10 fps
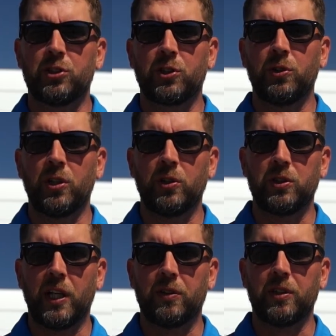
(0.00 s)
screw those
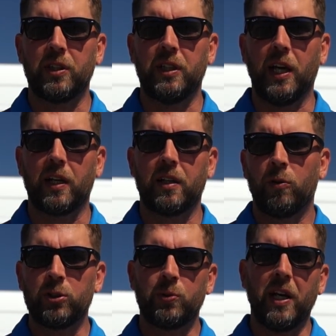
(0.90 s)
down to the deck.
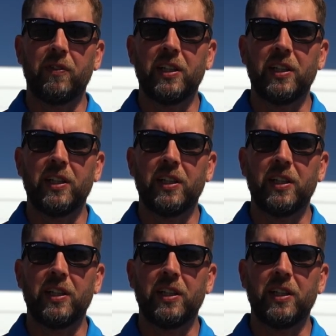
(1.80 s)
Once we have the